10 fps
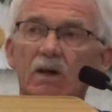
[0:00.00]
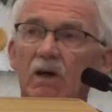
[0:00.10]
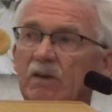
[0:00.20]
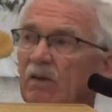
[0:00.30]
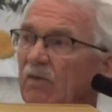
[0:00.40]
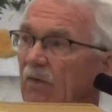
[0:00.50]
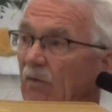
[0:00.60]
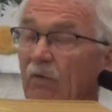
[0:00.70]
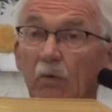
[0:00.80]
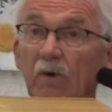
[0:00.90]
on the
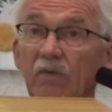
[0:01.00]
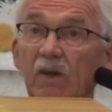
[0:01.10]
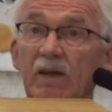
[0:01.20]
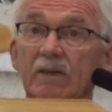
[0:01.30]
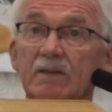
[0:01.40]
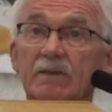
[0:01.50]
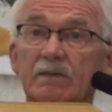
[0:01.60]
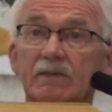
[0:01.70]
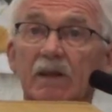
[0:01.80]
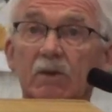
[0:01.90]
four flights
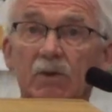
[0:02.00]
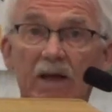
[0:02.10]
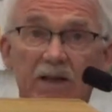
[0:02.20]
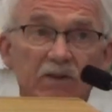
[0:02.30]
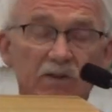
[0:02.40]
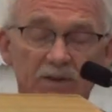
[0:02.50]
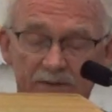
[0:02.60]
that crashed.